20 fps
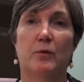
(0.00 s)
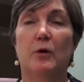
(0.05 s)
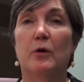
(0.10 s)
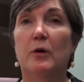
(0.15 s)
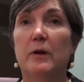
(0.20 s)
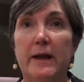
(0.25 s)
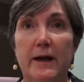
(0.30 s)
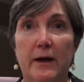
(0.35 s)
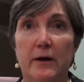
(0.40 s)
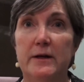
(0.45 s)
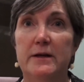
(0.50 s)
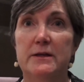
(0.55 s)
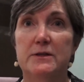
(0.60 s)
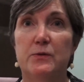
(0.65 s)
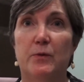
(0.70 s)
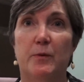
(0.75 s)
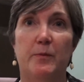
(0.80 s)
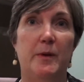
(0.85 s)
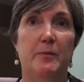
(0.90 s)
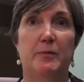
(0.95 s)
rural
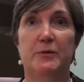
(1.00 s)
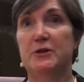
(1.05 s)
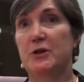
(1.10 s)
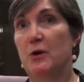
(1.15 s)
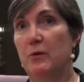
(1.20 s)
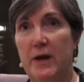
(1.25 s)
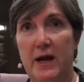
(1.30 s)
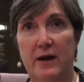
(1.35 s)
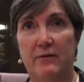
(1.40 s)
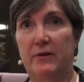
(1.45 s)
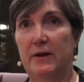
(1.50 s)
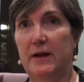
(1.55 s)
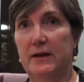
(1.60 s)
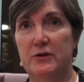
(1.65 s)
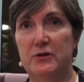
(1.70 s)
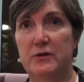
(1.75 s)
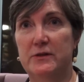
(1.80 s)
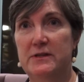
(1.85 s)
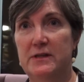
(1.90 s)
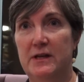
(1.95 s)
areas where people don't have
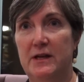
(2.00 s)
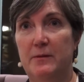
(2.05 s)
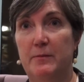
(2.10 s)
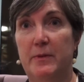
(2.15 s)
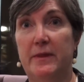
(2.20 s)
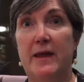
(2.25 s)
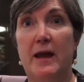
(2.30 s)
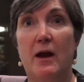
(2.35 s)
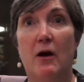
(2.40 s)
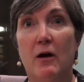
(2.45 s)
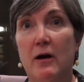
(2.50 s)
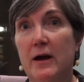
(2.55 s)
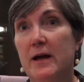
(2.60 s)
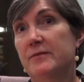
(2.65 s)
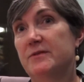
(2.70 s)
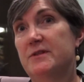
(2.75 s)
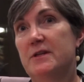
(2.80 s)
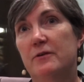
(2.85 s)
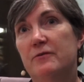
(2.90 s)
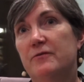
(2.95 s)
electricity, but they all
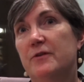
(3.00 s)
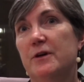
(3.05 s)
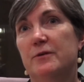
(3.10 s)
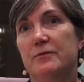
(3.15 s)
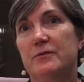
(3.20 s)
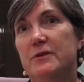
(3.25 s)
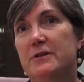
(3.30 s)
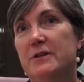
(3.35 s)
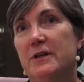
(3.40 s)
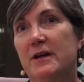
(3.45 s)
have cell phones.